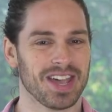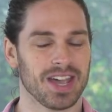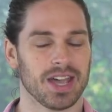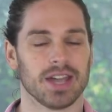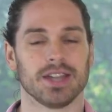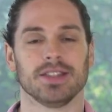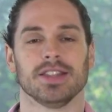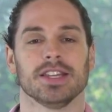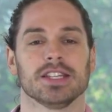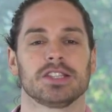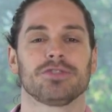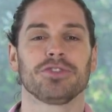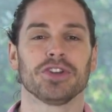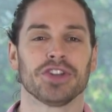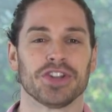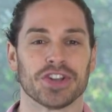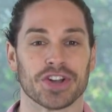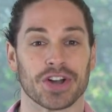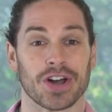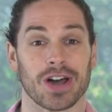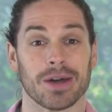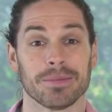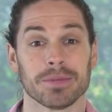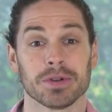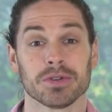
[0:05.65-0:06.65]
In this video,
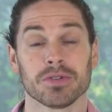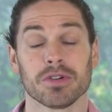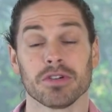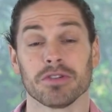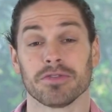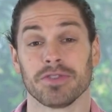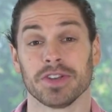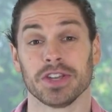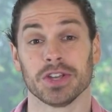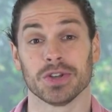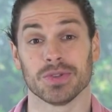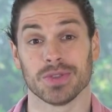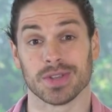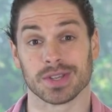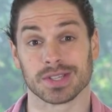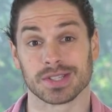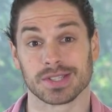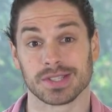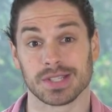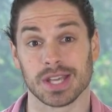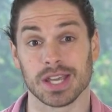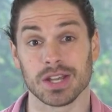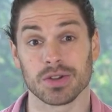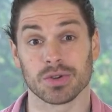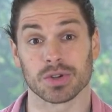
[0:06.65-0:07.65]
I'm going to reveal the
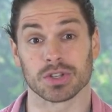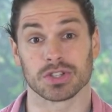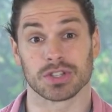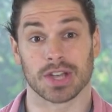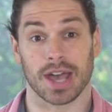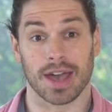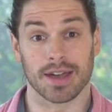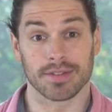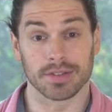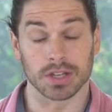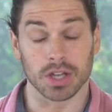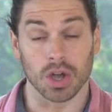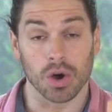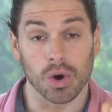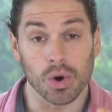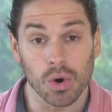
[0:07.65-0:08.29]
secret to having